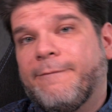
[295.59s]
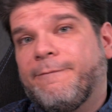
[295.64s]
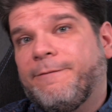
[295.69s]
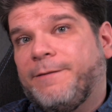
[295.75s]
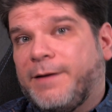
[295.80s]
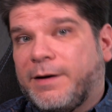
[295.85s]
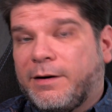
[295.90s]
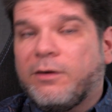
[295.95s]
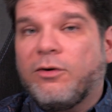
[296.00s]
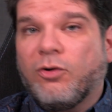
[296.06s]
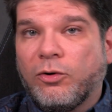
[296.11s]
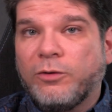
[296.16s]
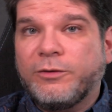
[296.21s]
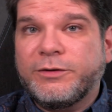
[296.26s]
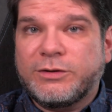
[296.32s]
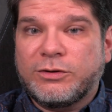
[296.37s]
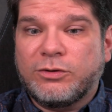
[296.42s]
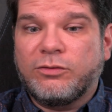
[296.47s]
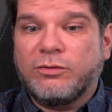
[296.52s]
There are
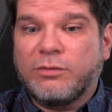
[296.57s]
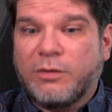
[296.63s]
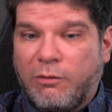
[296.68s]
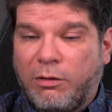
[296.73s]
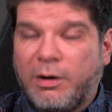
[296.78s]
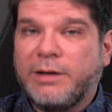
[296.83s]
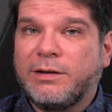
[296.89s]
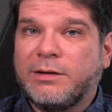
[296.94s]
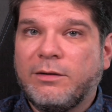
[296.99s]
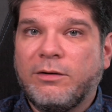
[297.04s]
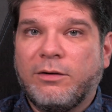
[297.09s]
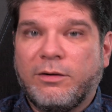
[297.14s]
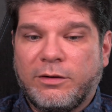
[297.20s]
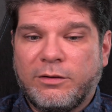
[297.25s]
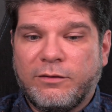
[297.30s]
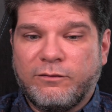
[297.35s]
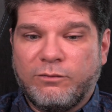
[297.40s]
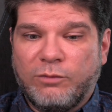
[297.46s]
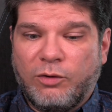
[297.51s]
also quite a
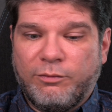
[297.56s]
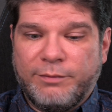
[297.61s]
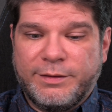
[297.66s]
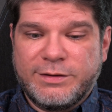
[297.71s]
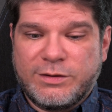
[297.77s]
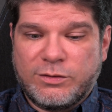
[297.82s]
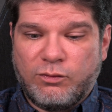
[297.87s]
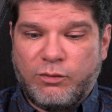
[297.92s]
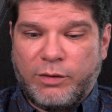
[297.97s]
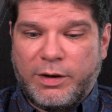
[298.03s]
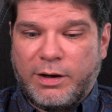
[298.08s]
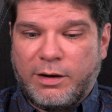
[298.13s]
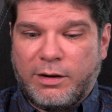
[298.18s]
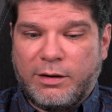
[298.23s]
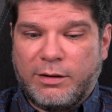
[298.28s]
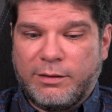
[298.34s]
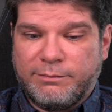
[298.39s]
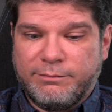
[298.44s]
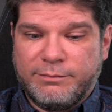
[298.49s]
lot of moments
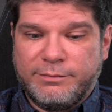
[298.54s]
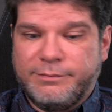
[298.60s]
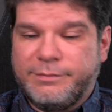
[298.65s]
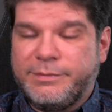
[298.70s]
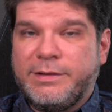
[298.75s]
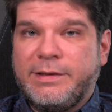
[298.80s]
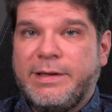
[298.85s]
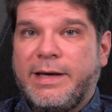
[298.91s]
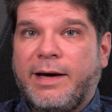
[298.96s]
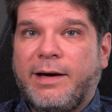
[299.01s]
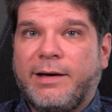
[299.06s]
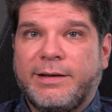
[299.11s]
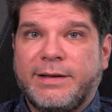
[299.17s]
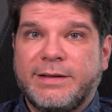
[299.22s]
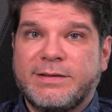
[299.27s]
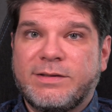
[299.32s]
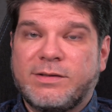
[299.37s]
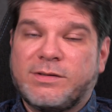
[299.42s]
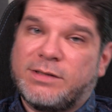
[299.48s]
where, yeah,
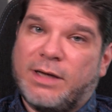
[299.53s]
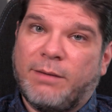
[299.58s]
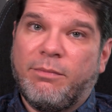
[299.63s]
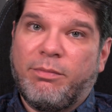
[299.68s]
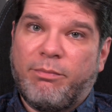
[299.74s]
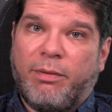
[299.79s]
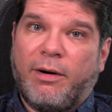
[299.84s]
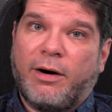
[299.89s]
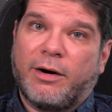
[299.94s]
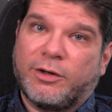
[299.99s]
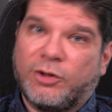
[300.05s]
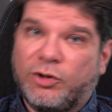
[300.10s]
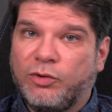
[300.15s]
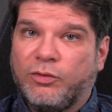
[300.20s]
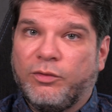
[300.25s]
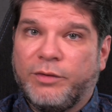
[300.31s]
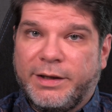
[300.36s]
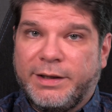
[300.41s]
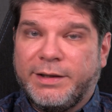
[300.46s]
it's subpar
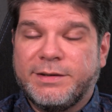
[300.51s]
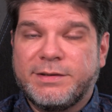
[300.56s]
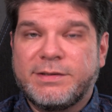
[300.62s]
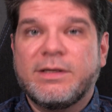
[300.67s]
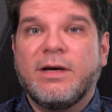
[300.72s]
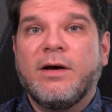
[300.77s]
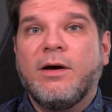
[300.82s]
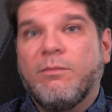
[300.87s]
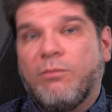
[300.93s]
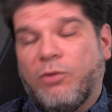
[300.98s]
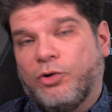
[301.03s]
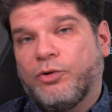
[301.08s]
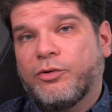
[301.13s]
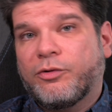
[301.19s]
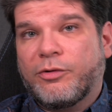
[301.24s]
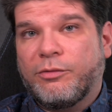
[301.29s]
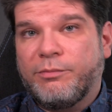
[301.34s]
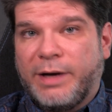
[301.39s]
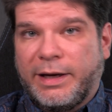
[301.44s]
to its
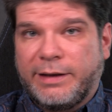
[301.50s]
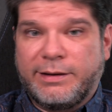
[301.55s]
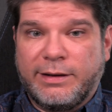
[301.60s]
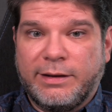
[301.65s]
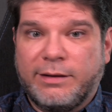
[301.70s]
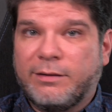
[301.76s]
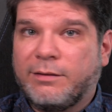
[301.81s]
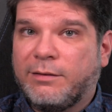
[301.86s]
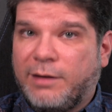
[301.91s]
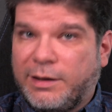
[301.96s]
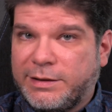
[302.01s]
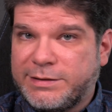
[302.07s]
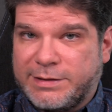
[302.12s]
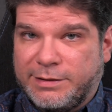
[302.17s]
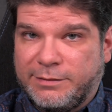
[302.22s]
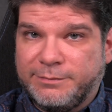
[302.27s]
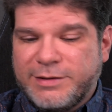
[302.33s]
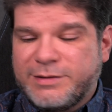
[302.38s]
monochromatic cousin.